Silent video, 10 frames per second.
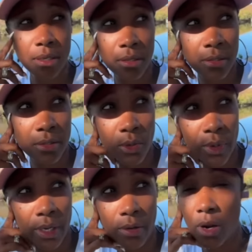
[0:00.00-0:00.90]
tell this
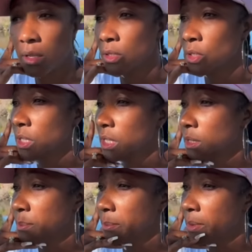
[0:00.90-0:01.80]
story on our little
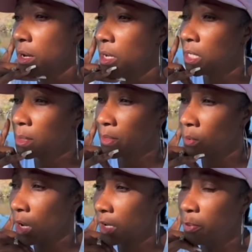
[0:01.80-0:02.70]
husband
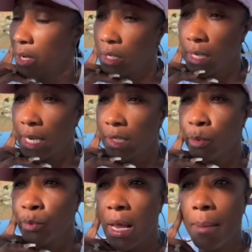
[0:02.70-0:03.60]
husband and wife
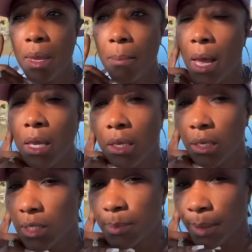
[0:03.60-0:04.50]
podcast. But when I met my
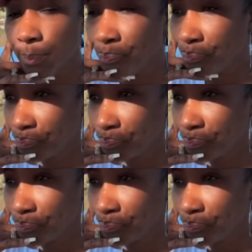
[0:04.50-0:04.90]
husband,